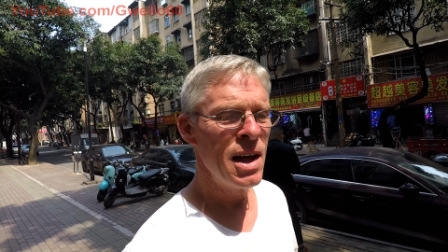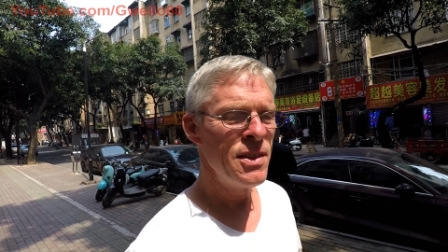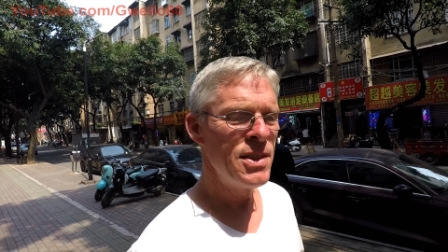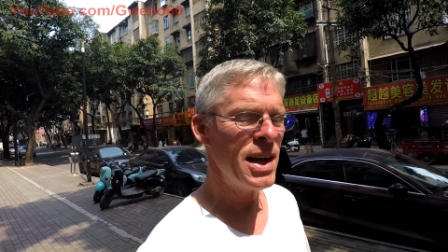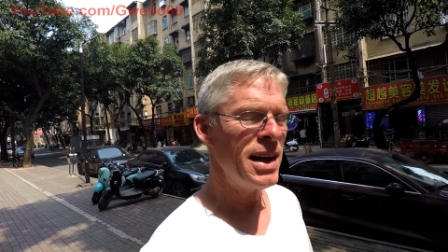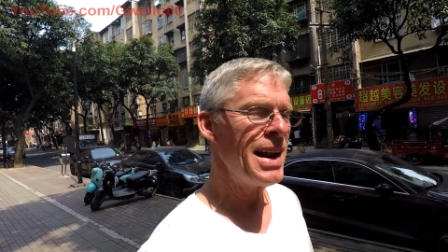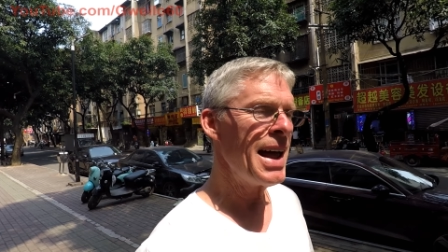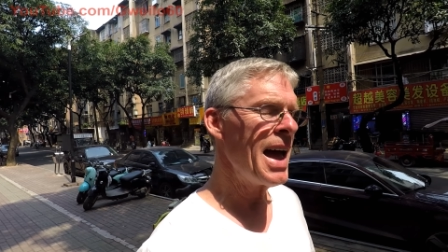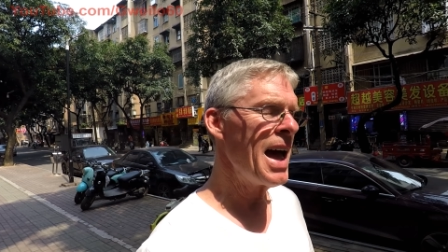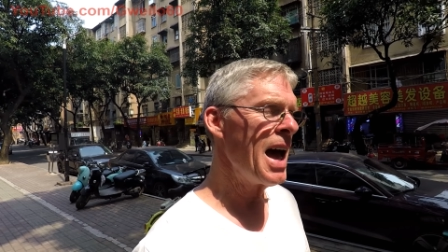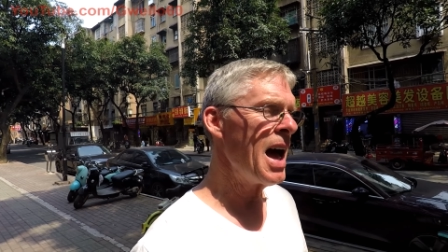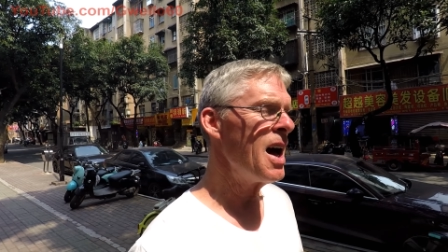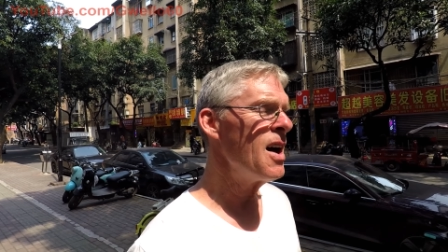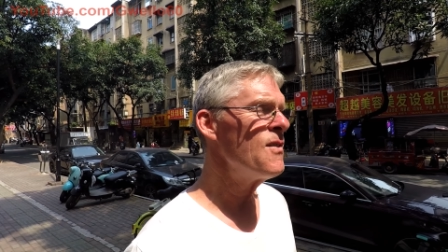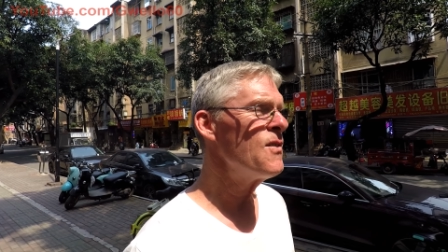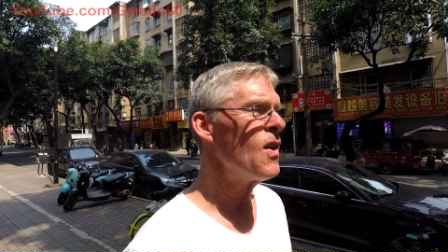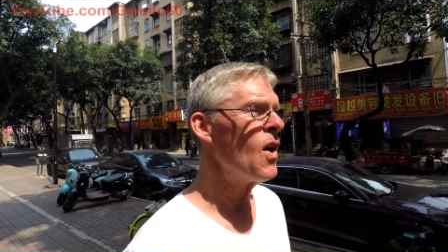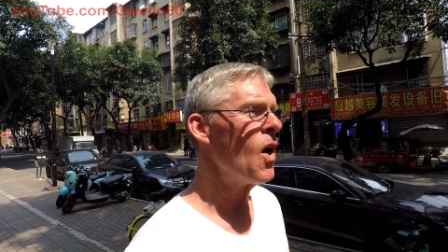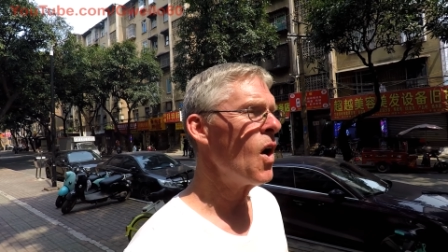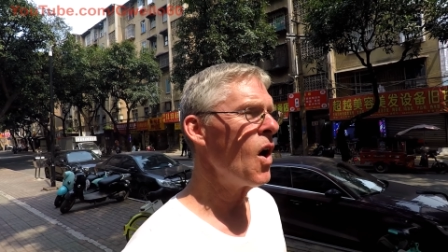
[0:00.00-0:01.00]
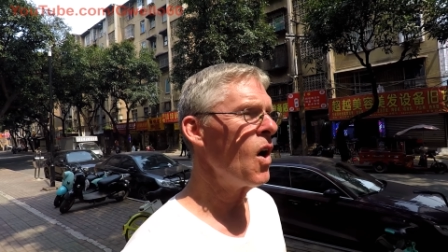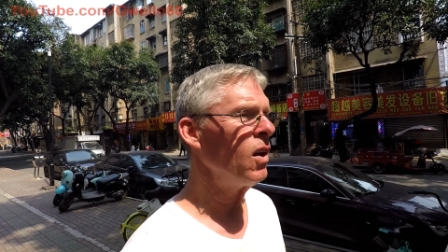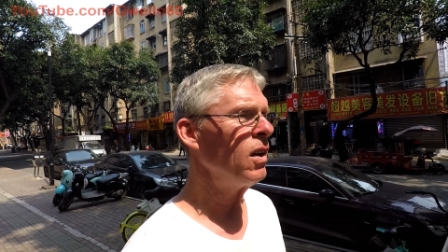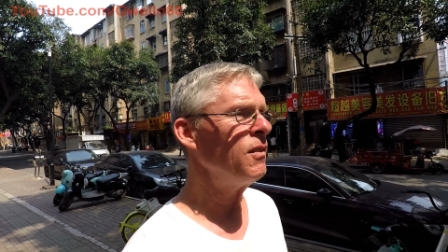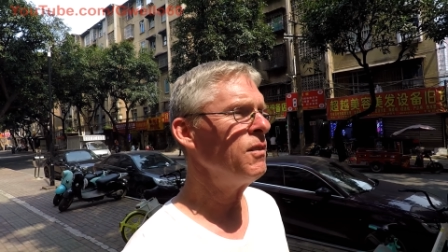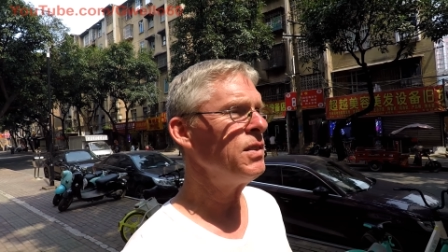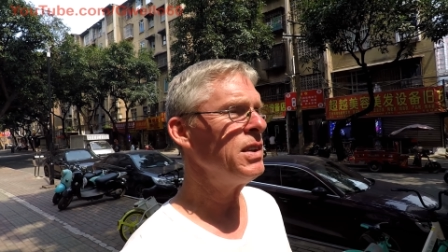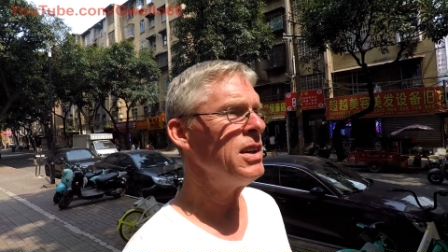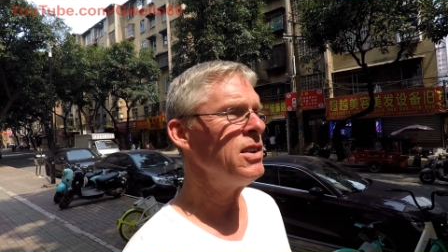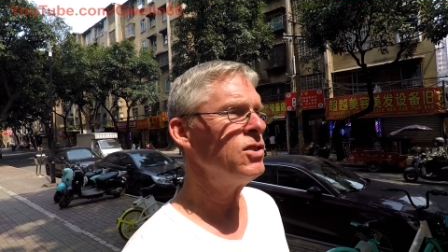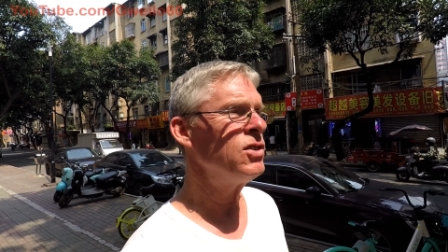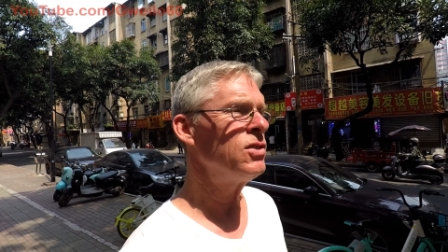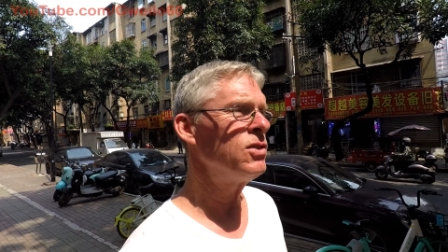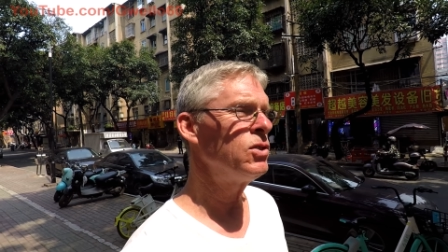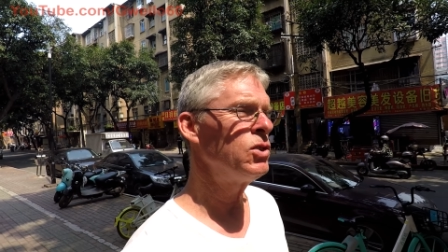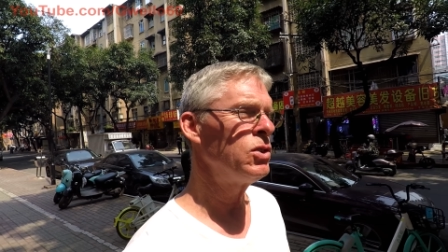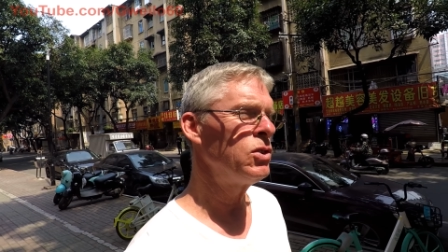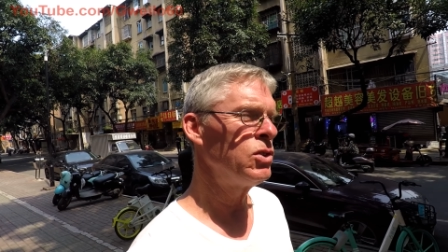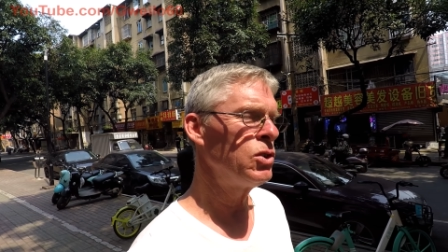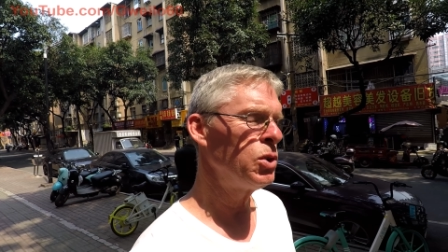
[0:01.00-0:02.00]
that have all of these
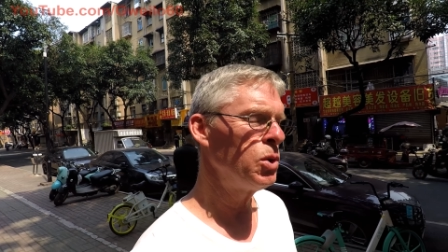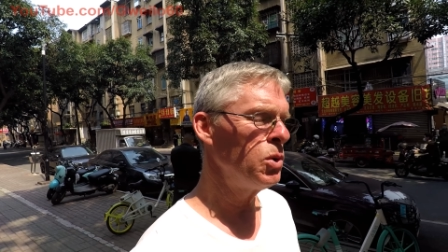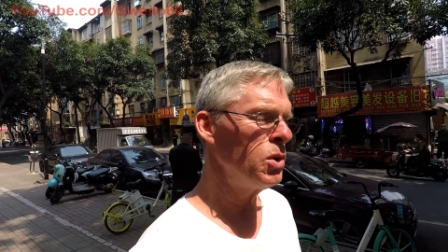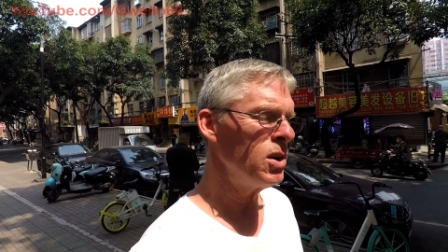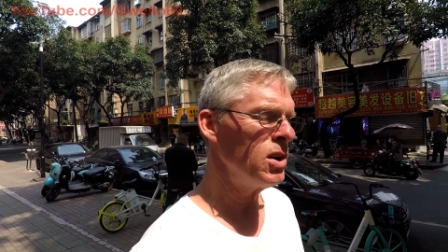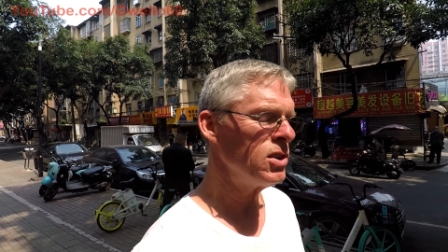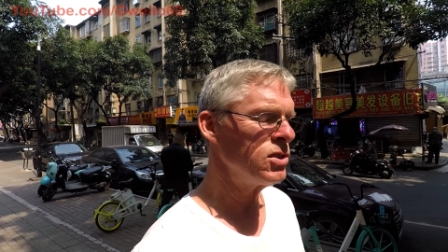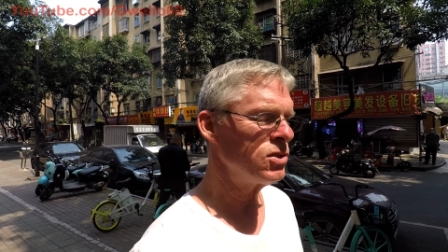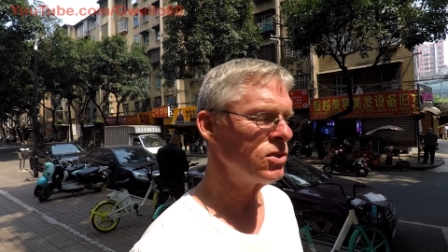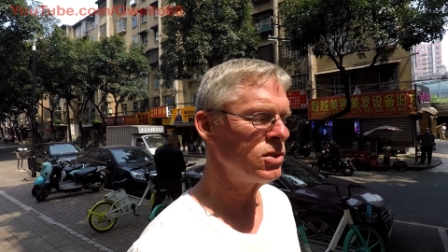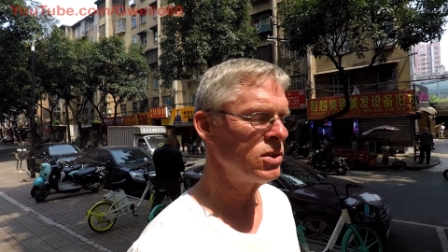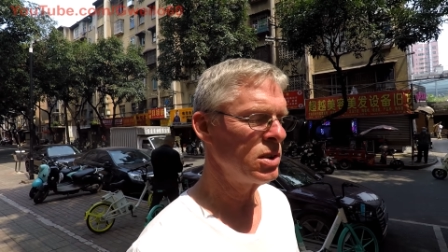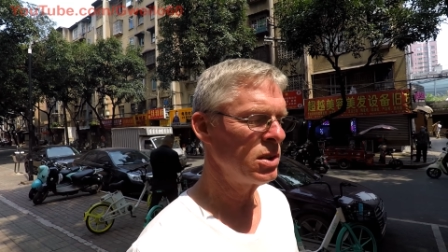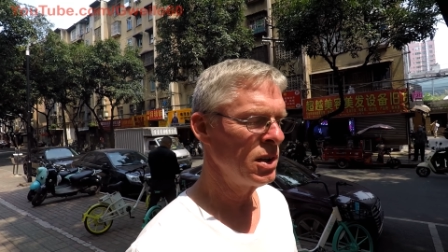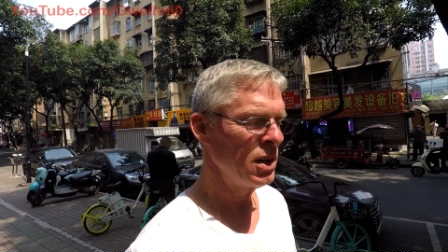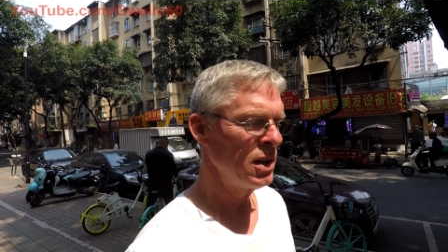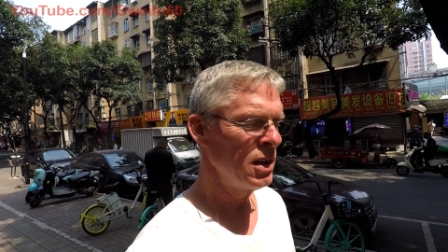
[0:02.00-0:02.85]
tourist